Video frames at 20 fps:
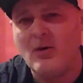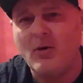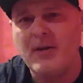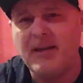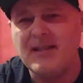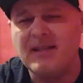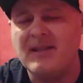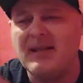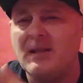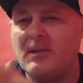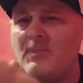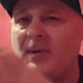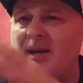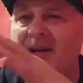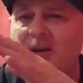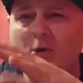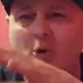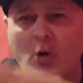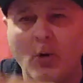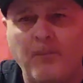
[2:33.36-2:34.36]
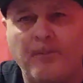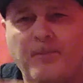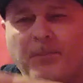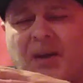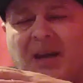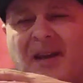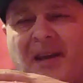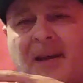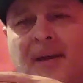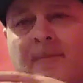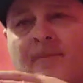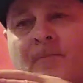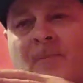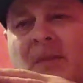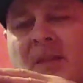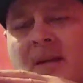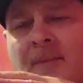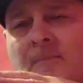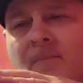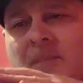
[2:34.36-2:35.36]
96, but it could be
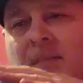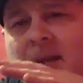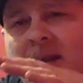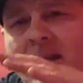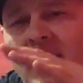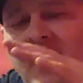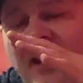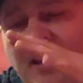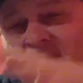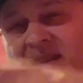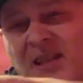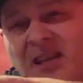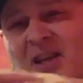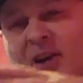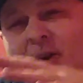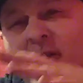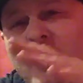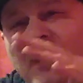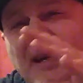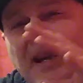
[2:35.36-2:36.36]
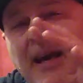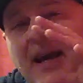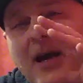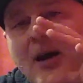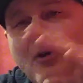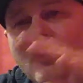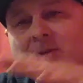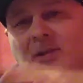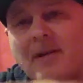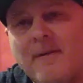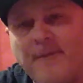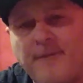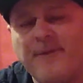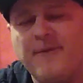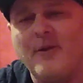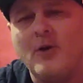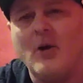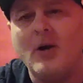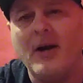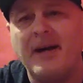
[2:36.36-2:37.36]
in the early hours of
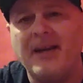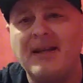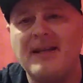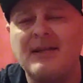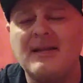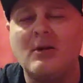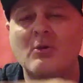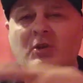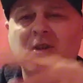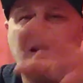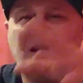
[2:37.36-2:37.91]
Friday. So